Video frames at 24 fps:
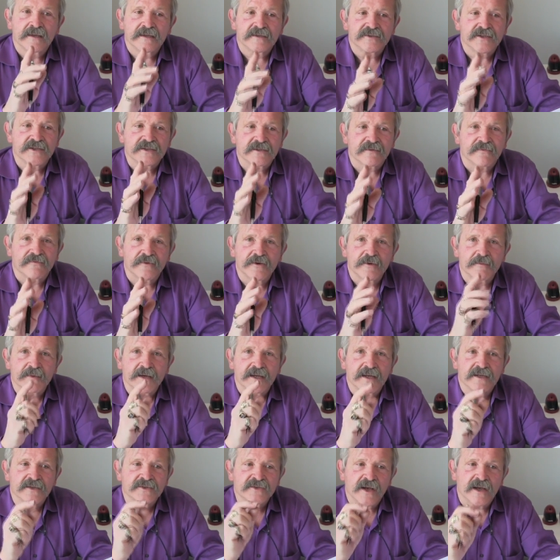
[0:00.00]
Just a few
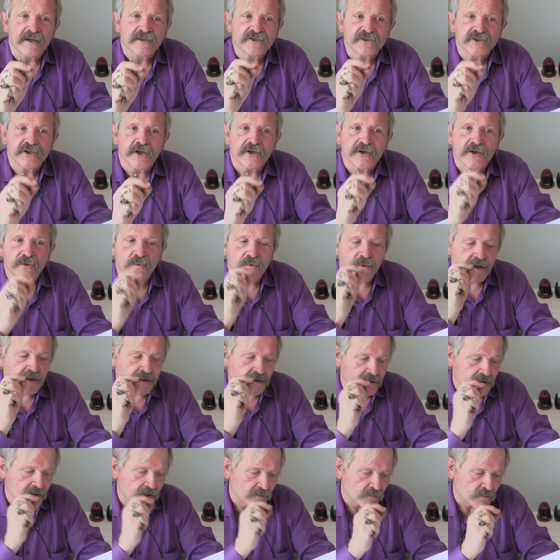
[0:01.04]
minutes, I'll show you
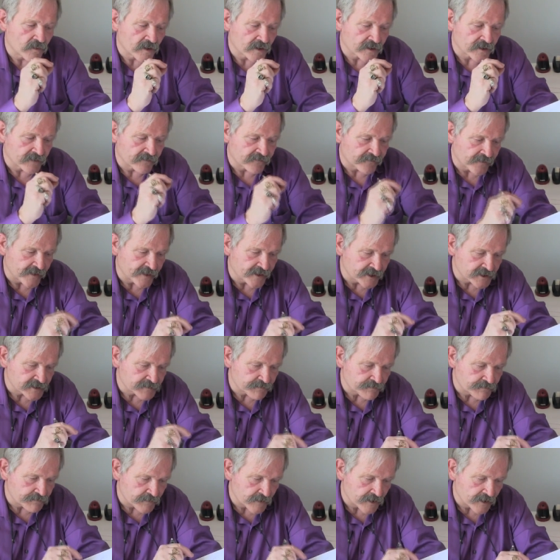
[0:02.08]
what the
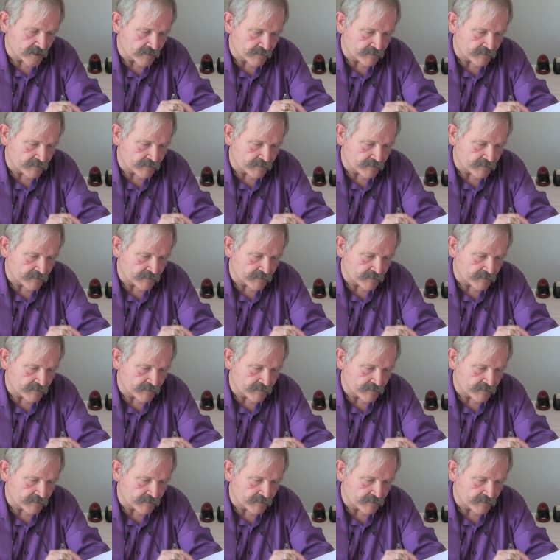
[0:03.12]
finished